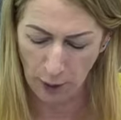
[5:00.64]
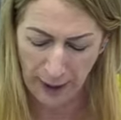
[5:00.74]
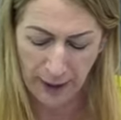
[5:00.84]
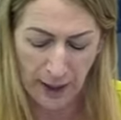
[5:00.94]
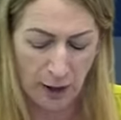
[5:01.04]

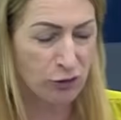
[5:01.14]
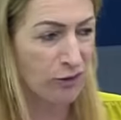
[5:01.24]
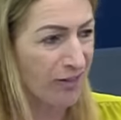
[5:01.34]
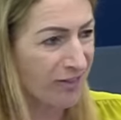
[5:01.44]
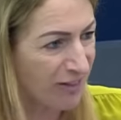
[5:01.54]
way out
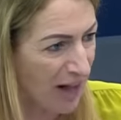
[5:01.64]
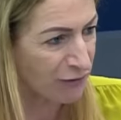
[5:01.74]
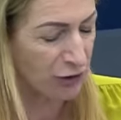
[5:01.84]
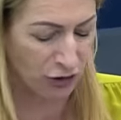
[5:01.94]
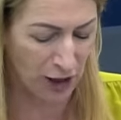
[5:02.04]
of the
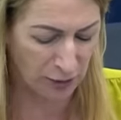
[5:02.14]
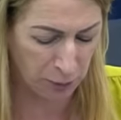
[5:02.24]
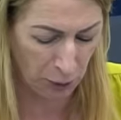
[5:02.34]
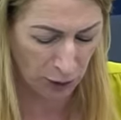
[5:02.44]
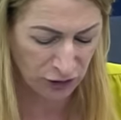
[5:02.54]
savage
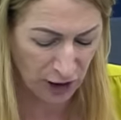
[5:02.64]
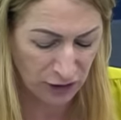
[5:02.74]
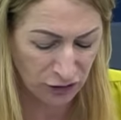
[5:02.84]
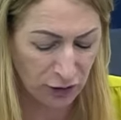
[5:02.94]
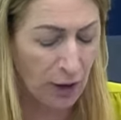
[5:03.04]

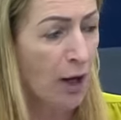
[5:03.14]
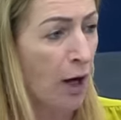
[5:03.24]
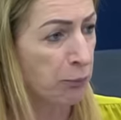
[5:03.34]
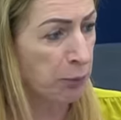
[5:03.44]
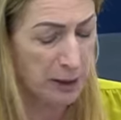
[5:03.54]
exploitation
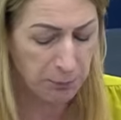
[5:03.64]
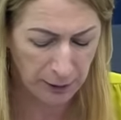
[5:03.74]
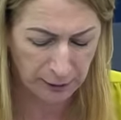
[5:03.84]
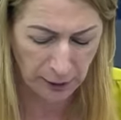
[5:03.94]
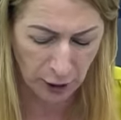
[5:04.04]
of
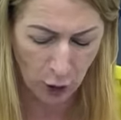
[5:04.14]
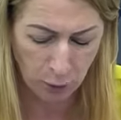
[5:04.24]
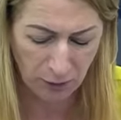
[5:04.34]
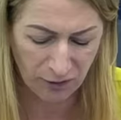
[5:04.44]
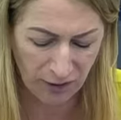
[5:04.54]
people in the
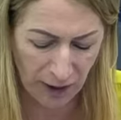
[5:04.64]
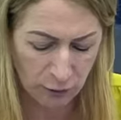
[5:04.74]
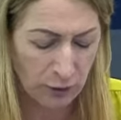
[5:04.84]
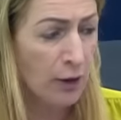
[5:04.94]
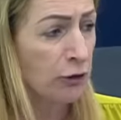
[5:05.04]
global
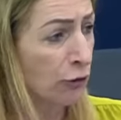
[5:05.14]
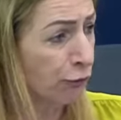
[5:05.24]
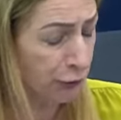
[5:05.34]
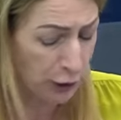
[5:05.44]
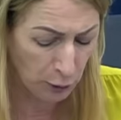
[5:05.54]
south to
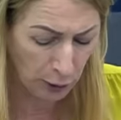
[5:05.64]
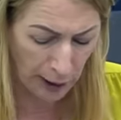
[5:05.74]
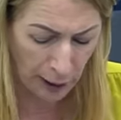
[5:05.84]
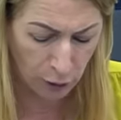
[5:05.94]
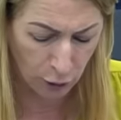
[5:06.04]
fuel
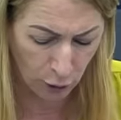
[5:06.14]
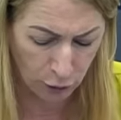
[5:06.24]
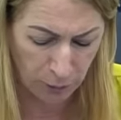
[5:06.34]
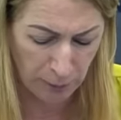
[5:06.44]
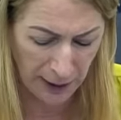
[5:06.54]
our
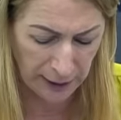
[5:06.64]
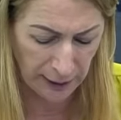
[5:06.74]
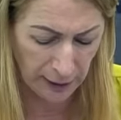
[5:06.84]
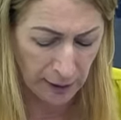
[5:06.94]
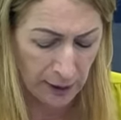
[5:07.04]
growth
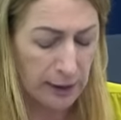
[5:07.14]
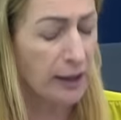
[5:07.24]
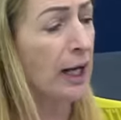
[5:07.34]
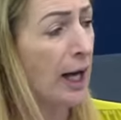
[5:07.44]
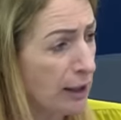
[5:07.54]
mania.
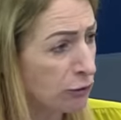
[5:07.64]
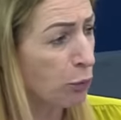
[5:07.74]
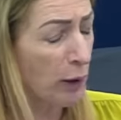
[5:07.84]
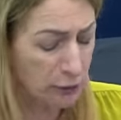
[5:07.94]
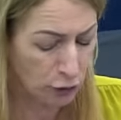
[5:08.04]
You can't
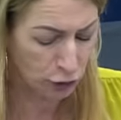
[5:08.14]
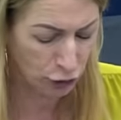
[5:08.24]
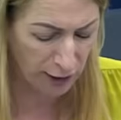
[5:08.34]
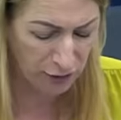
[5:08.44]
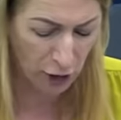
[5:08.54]
window
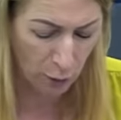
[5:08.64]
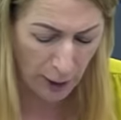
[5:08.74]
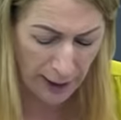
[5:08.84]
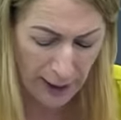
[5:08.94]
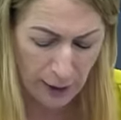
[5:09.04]
dress your
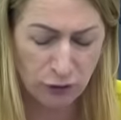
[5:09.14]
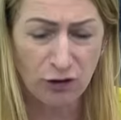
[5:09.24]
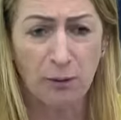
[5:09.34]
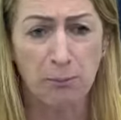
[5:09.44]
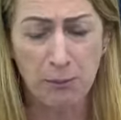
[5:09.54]
way out
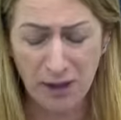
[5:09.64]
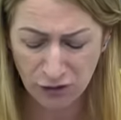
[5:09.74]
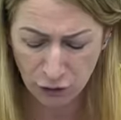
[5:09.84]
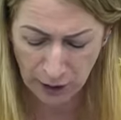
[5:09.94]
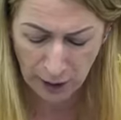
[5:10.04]
to the
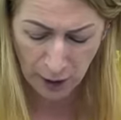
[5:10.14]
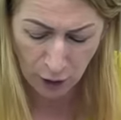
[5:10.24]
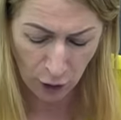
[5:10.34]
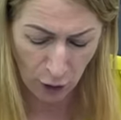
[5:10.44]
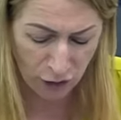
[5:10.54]
misery
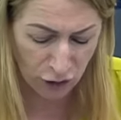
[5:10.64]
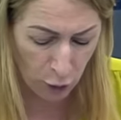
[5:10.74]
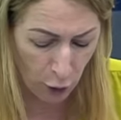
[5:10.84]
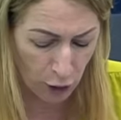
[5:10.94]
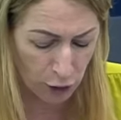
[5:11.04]
caused to
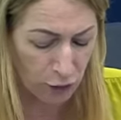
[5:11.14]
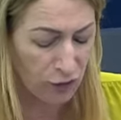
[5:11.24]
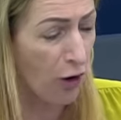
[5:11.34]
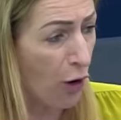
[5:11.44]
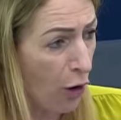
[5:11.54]

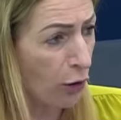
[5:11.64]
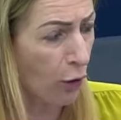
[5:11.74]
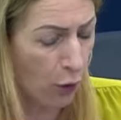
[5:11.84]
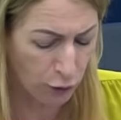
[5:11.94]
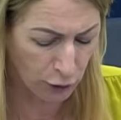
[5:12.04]
workers all
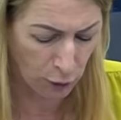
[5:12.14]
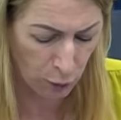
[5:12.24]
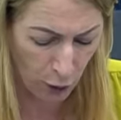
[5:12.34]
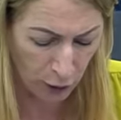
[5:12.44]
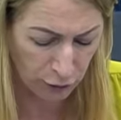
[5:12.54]
over the
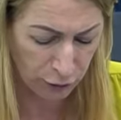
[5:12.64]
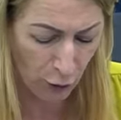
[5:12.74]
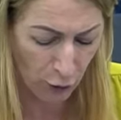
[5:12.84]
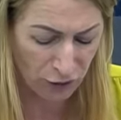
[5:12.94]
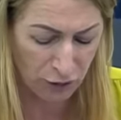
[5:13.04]
world,
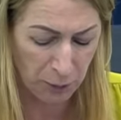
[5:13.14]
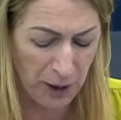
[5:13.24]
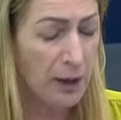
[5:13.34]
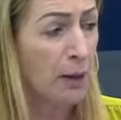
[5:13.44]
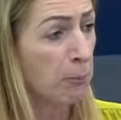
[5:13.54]
forced to
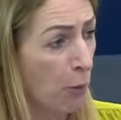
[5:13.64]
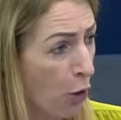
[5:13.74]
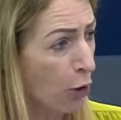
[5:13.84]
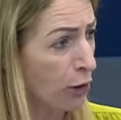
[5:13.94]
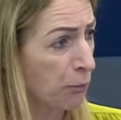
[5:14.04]
be
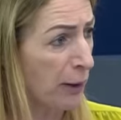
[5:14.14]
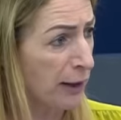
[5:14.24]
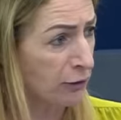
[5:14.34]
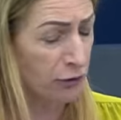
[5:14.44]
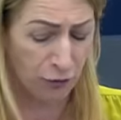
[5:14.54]
more
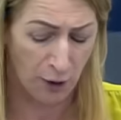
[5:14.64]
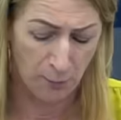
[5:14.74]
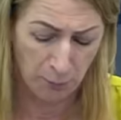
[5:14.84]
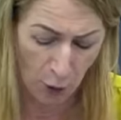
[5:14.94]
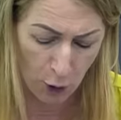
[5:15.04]
competitive,
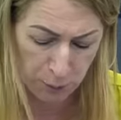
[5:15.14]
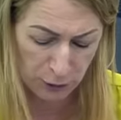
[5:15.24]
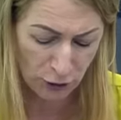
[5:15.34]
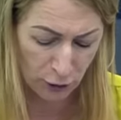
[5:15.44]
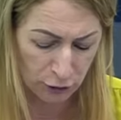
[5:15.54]
more
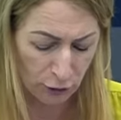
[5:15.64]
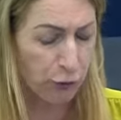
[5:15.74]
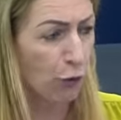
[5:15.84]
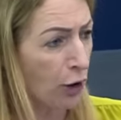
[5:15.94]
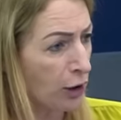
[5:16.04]
productive,
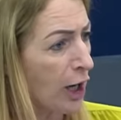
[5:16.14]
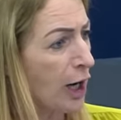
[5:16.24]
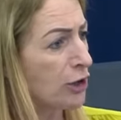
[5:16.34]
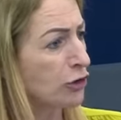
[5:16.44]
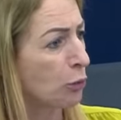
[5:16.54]
work
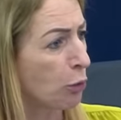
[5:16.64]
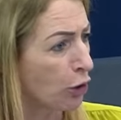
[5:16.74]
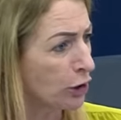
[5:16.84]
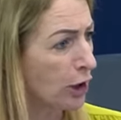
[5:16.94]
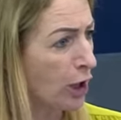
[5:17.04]
harder,
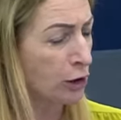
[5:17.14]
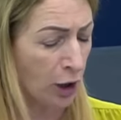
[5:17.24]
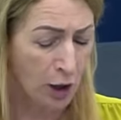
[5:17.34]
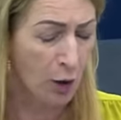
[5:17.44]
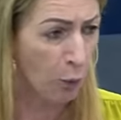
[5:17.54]
work
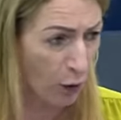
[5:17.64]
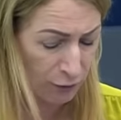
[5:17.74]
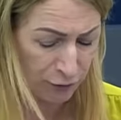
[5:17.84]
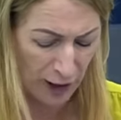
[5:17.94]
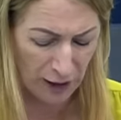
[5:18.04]
longer,
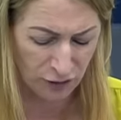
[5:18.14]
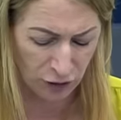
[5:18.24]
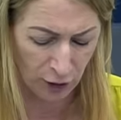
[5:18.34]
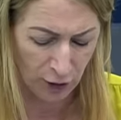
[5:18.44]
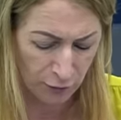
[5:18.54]
work
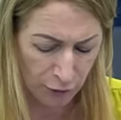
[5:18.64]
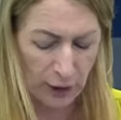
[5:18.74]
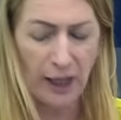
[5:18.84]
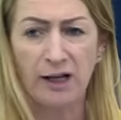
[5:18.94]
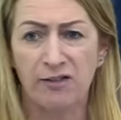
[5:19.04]
faster
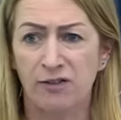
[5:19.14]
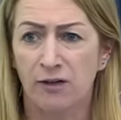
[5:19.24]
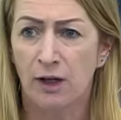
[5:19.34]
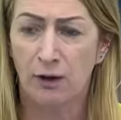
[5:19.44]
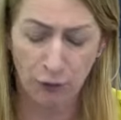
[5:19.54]
for
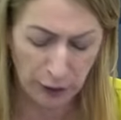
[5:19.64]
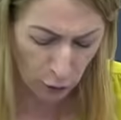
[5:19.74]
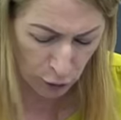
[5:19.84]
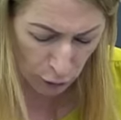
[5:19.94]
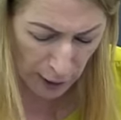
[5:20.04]
less. If we
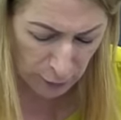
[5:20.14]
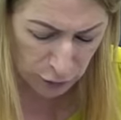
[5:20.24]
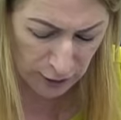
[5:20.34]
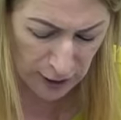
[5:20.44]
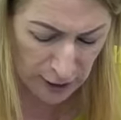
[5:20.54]
look
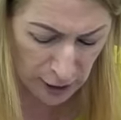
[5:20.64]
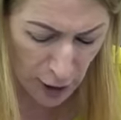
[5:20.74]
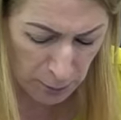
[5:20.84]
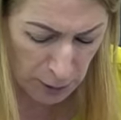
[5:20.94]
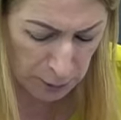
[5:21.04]
around at the
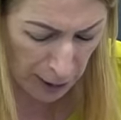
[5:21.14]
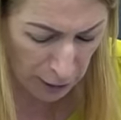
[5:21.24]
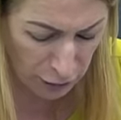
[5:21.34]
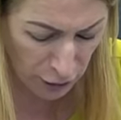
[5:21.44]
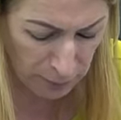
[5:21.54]
economic
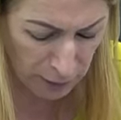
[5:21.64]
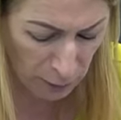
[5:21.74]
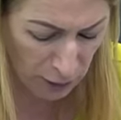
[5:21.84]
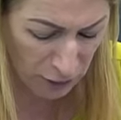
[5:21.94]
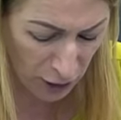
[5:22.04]
paradigm
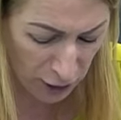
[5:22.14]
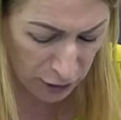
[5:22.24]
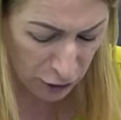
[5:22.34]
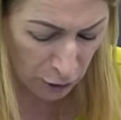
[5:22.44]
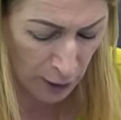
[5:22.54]
that we've
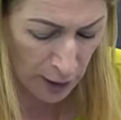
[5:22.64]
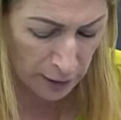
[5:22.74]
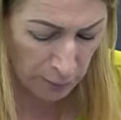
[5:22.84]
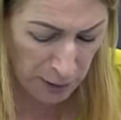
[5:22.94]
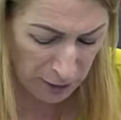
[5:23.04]
got to,
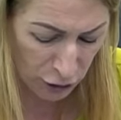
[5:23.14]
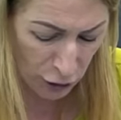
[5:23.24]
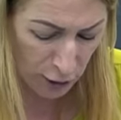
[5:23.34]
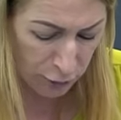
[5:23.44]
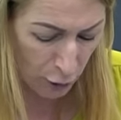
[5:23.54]
the
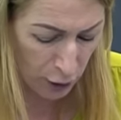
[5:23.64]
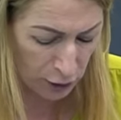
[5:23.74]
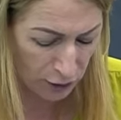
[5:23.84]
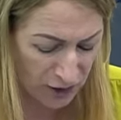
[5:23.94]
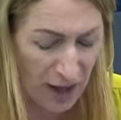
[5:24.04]
misery of
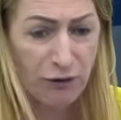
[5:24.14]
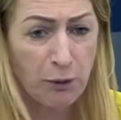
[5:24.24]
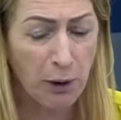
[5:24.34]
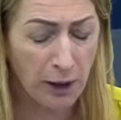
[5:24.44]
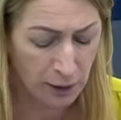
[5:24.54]
workers
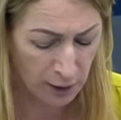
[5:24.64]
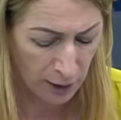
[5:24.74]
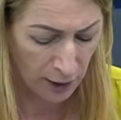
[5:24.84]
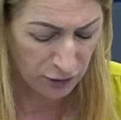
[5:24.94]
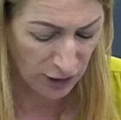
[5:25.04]
everywhere,
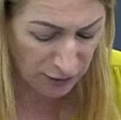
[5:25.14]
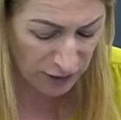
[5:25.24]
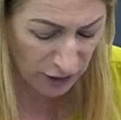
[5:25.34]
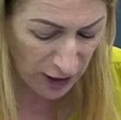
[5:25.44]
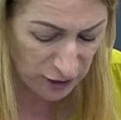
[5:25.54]
a
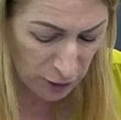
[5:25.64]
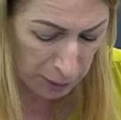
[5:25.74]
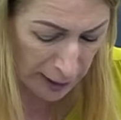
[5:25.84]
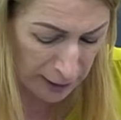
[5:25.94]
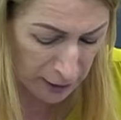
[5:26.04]
devastated
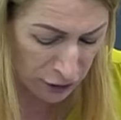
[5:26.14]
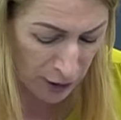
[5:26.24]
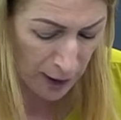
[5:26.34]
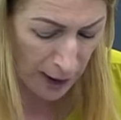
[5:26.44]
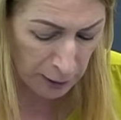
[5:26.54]
planet,
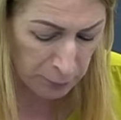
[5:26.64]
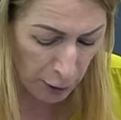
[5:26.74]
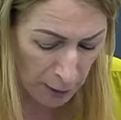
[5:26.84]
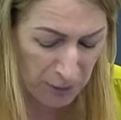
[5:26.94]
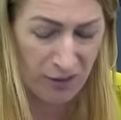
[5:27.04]
and it
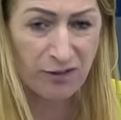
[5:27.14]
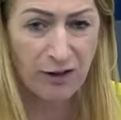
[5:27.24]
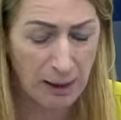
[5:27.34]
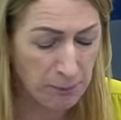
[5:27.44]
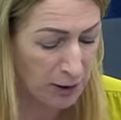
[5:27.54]

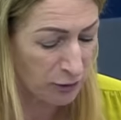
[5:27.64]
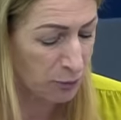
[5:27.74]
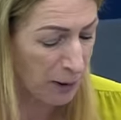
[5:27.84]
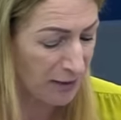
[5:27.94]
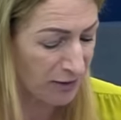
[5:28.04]
promises
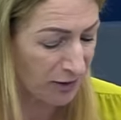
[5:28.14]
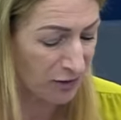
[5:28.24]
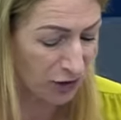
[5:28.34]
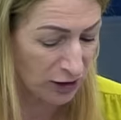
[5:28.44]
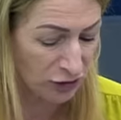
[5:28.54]
imminent mass
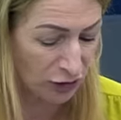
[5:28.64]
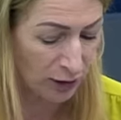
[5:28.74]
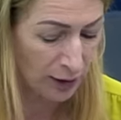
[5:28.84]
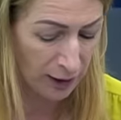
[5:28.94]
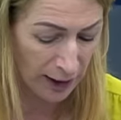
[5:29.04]

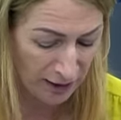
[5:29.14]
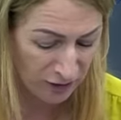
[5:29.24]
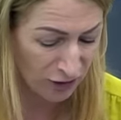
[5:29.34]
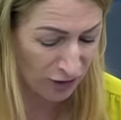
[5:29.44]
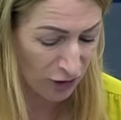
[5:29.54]
extinction. It
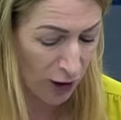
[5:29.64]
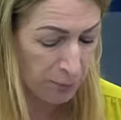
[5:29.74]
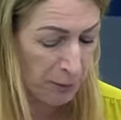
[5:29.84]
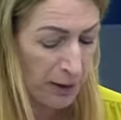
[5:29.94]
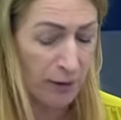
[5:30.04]
has to
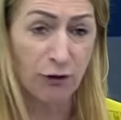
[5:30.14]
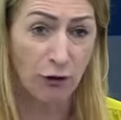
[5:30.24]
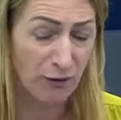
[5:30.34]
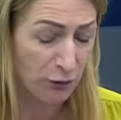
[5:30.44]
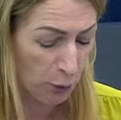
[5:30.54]
stop. If
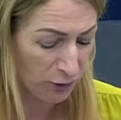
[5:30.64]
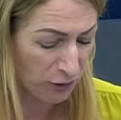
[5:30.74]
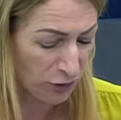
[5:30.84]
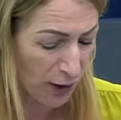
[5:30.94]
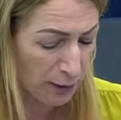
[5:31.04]
there ever was
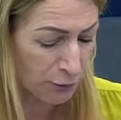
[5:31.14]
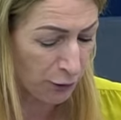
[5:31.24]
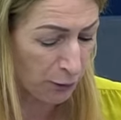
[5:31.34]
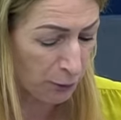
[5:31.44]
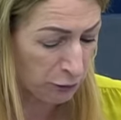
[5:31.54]
a time
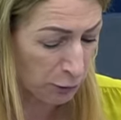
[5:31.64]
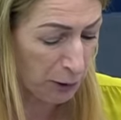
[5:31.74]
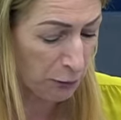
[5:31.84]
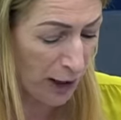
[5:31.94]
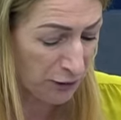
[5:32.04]
to
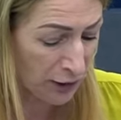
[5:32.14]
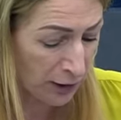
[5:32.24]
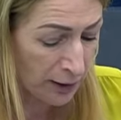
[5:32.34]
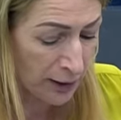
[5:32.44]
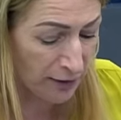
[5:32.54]
be
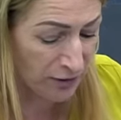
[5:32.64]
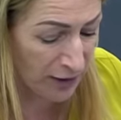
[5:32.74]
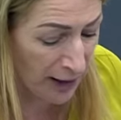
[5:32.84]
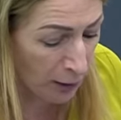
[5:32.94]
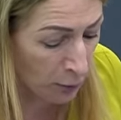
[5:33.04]
radical,
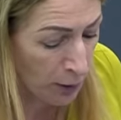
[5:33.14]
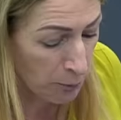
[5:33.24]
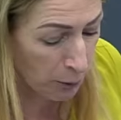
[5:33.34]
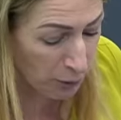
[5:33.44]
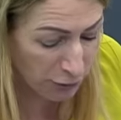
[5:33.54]
it's now.
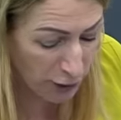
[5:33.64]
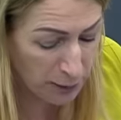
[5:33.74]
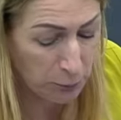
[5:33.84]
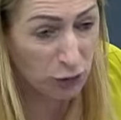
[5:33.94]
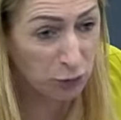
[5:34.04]
But we're
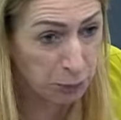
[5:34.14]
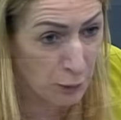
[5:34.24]
very much